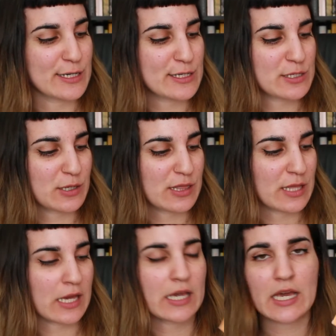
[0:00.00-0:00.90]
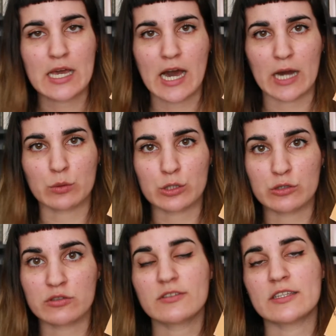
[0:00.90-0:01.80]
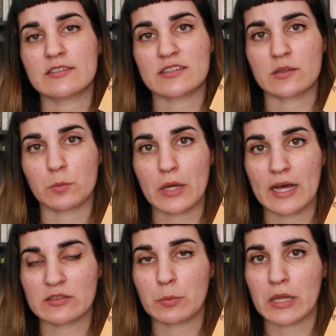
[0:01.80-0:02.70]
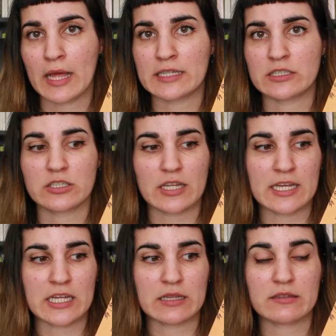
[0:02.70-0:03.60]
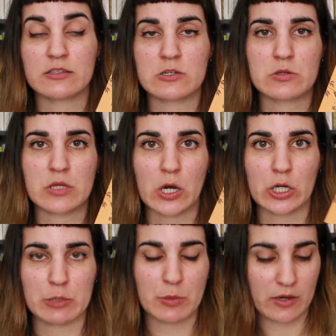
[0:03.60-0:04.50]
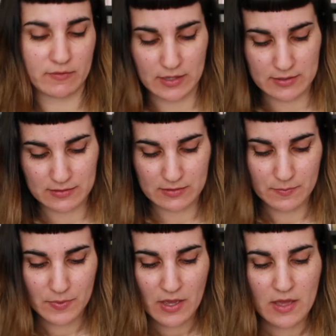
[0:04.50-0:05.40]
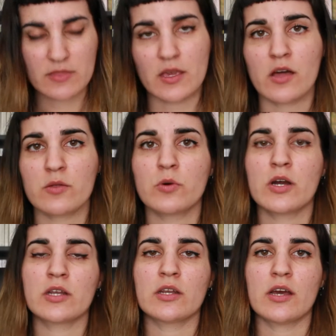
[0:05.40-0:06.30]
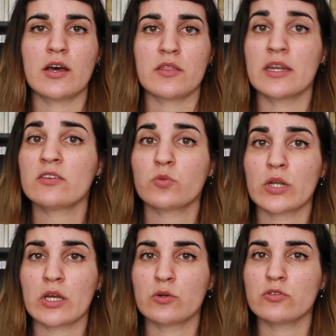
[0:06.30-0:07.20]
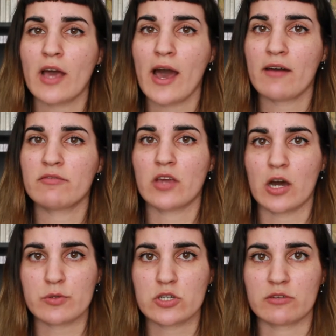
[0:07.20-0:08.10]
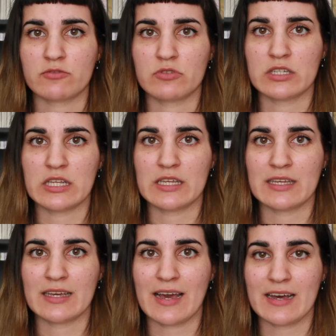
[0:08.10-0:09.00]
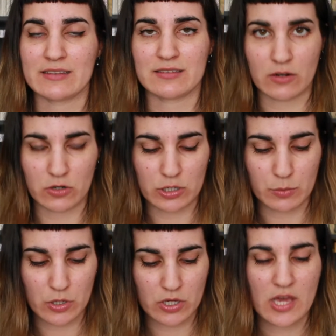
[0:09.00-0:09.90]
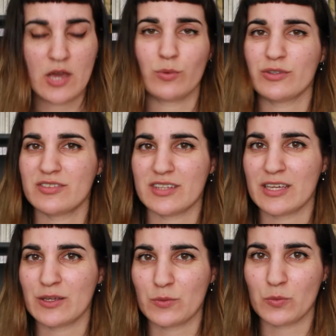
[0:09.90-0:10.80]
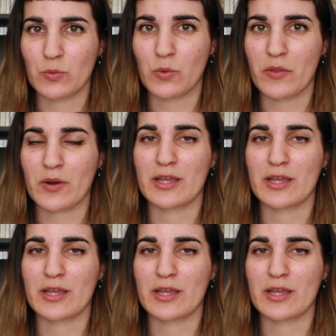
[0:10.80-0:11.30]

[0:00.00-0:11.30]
so I think I will use this as a plant and listen to the audiobook of this. The other one, the next one, I also have the option of reading as an audiobook. We'll see whether I